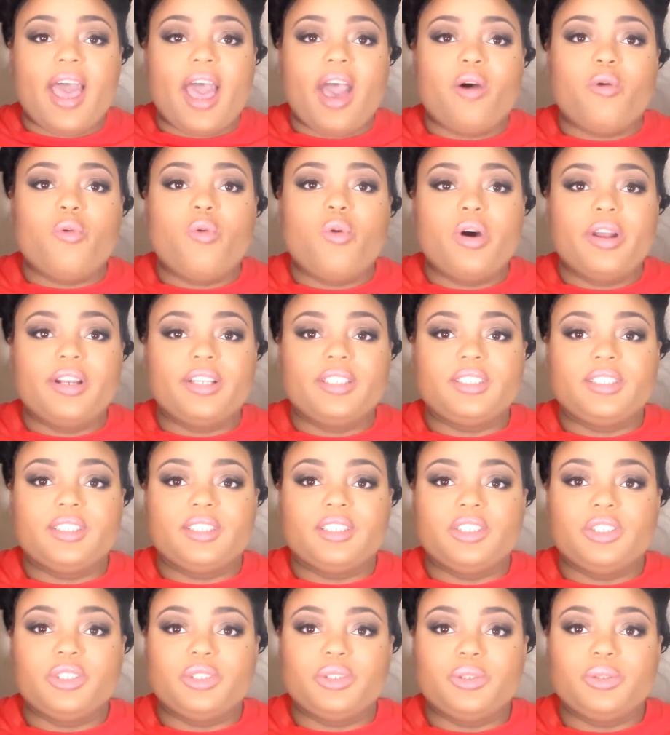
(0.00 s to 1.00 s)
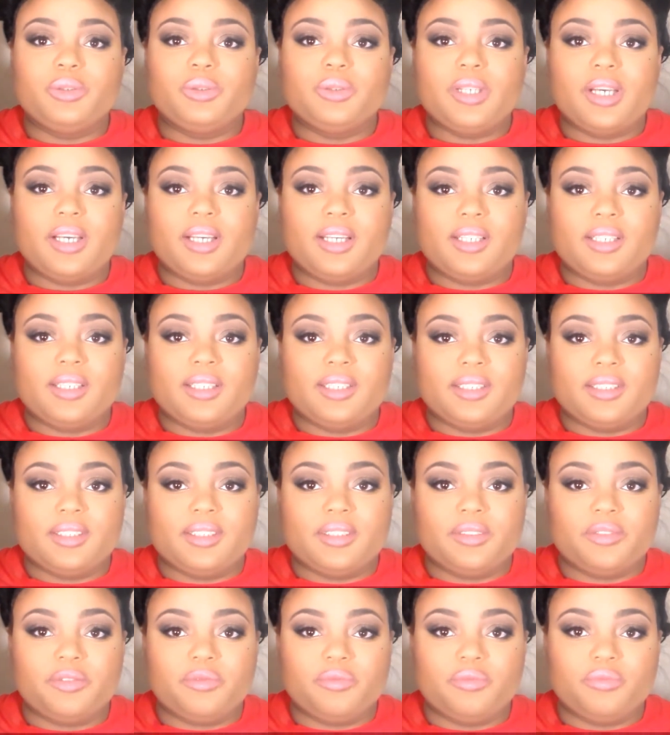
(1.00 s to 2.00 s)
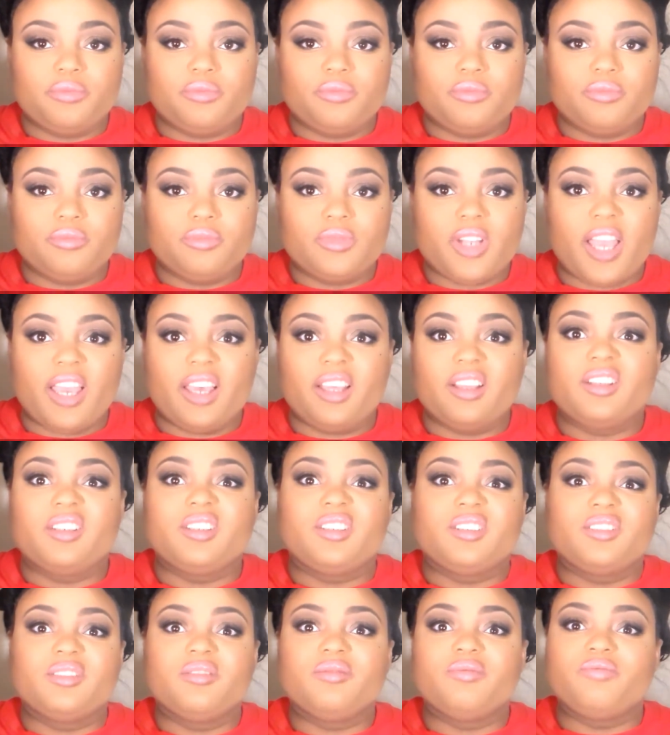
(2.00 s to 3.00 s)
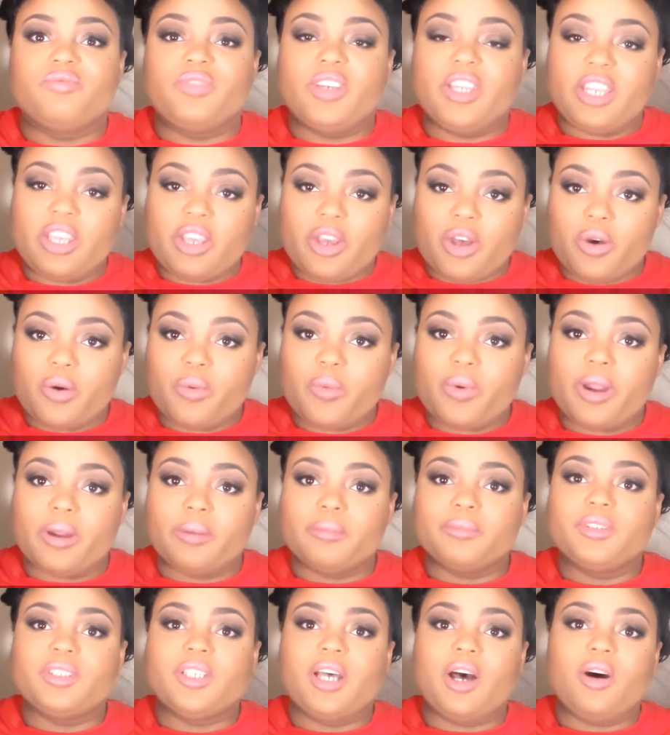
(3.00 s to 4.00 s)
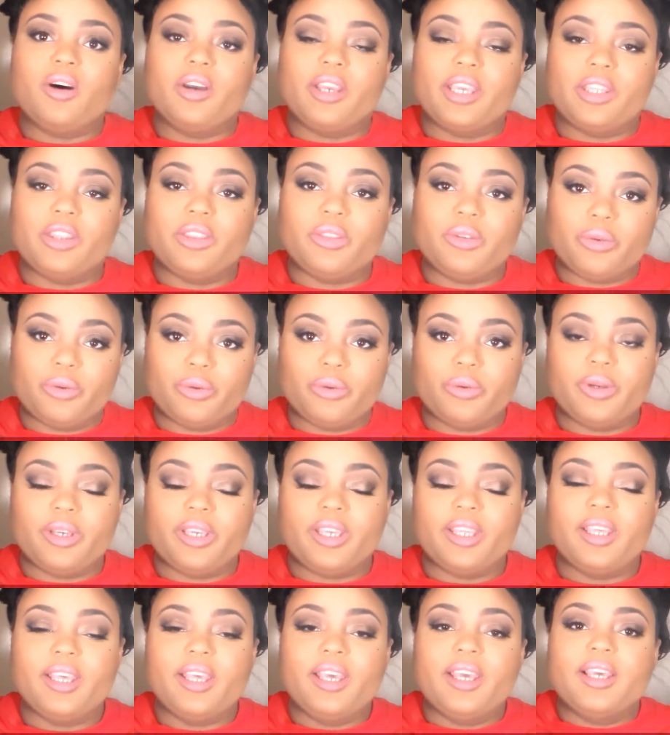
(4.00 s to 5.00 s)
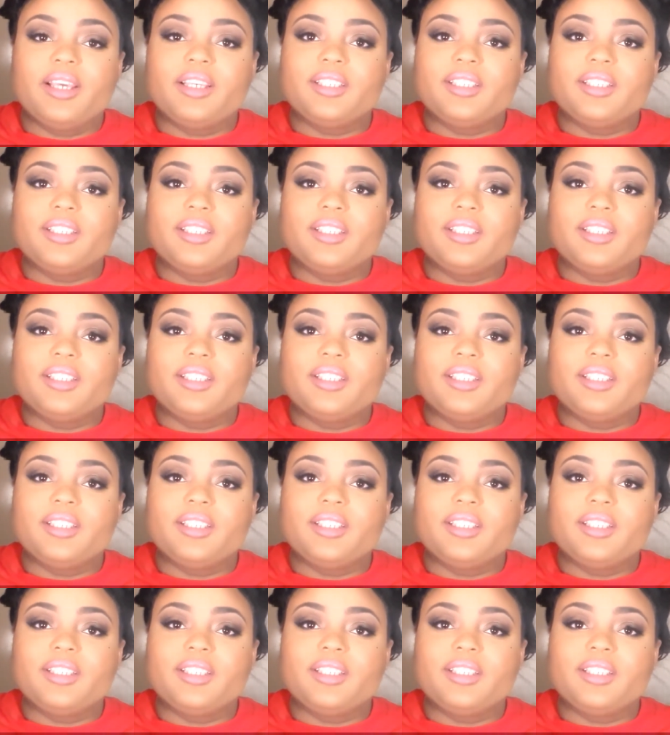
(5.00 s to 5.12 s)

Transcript: I wanted to do like a video where I'm talking through it